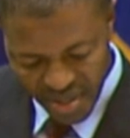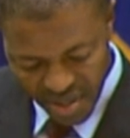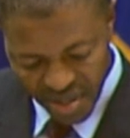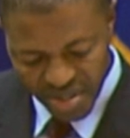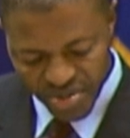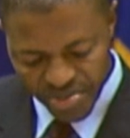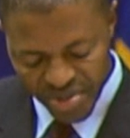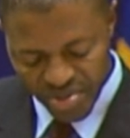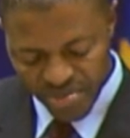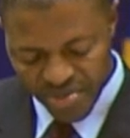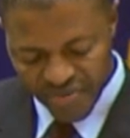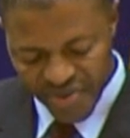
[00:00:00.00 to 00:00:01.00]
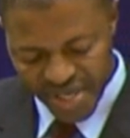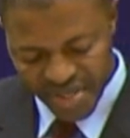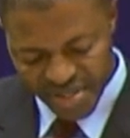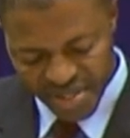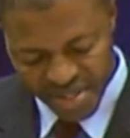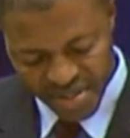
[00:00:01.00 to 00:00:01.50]
contribute to providing
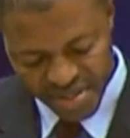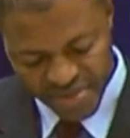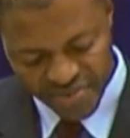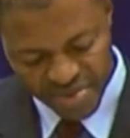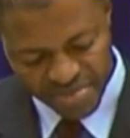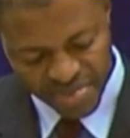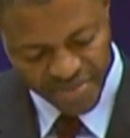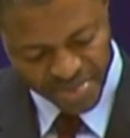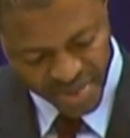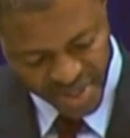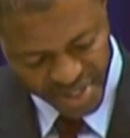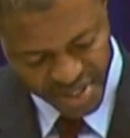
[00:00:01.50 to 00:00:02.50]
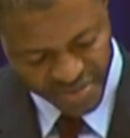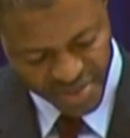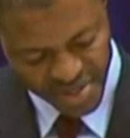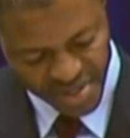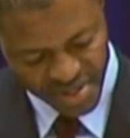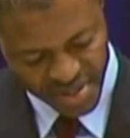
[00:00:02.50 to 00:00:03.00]
skills for improved
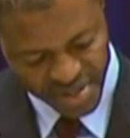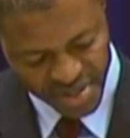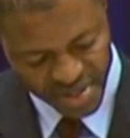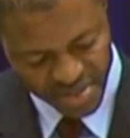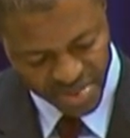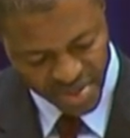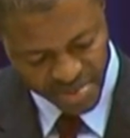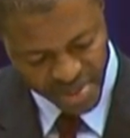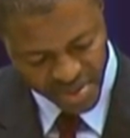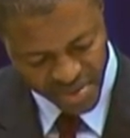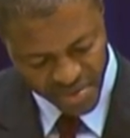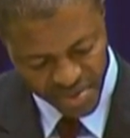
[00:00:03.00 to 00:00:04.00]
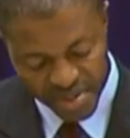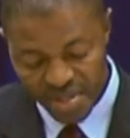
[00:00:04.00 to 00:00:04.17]
productivity, employment growth,